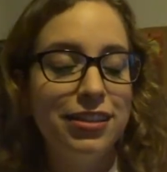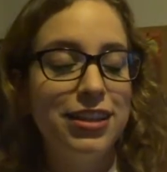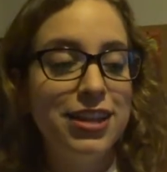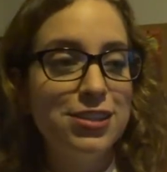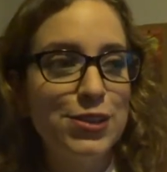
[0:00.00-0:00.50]

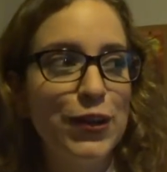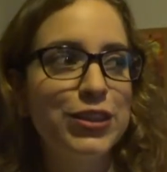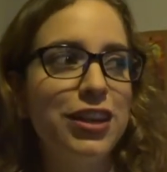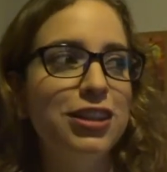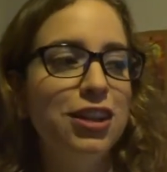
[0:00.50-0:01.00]
that he
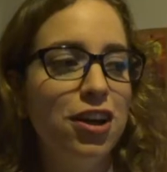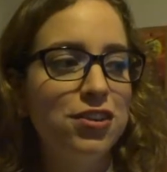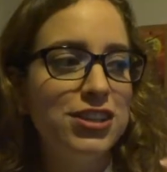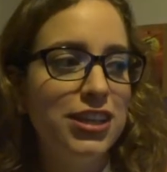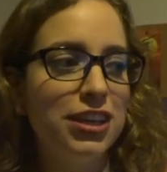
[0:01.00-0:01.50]
sold a
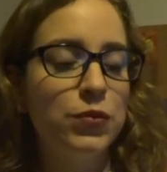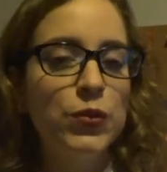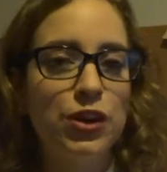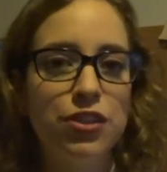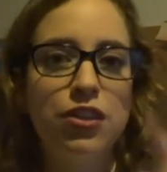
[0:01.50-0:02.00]
lottery ticket
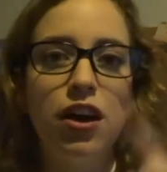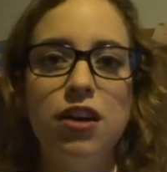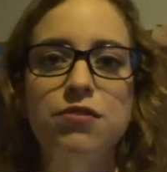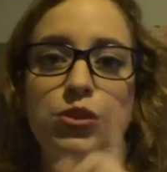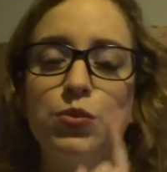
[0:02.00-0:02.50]
worth of,